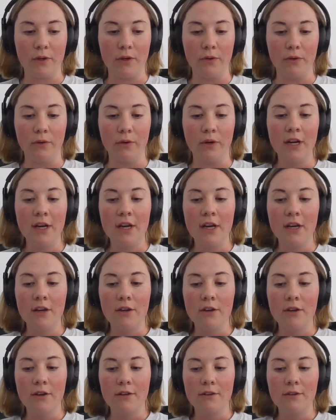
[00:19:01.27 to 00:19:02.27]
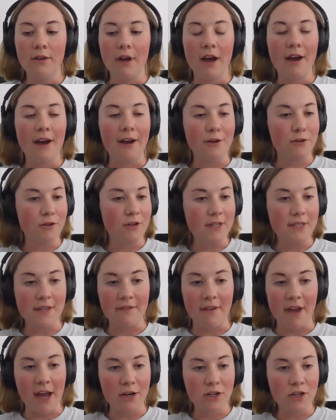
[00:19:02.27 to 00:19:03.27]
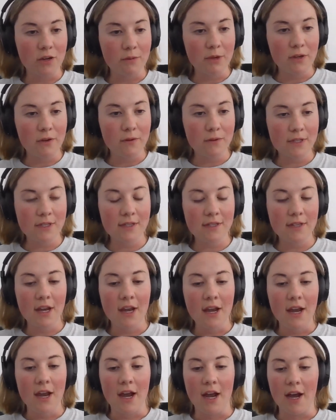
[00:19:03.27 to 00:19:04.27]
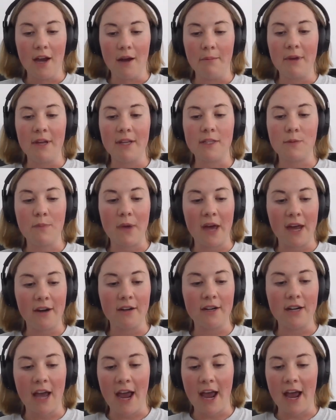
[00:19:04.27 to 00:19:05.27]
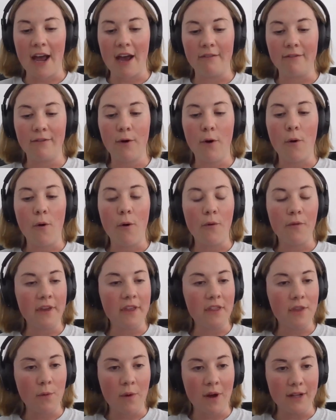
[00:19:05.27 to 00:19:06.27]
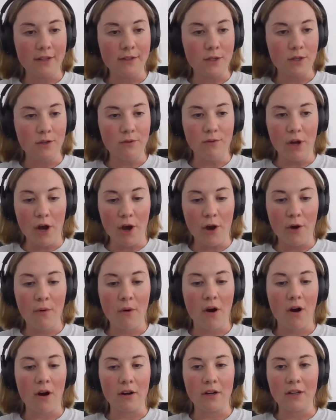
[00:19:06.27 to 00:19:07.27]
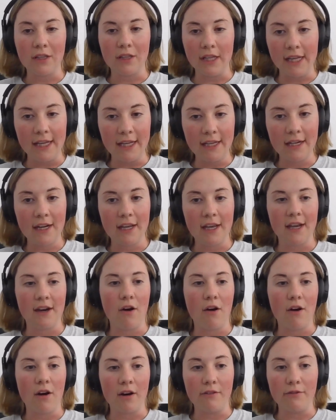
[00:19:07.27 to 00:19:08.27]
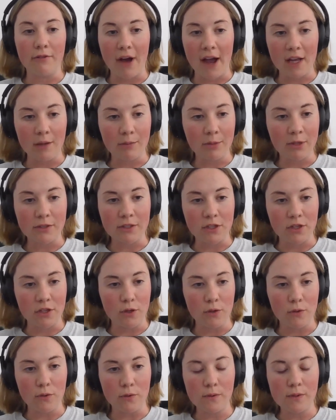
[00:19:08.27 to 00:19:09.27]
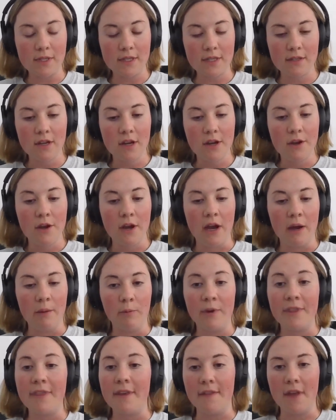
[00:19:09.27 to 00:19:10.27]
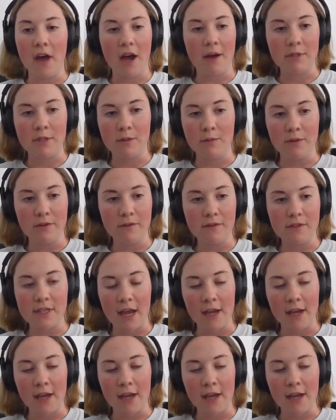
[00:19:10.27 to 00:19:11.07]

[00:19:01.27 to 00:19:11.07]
through hundreds of attributes, it's better to have only the ones are clean and are viable to use within the Optimove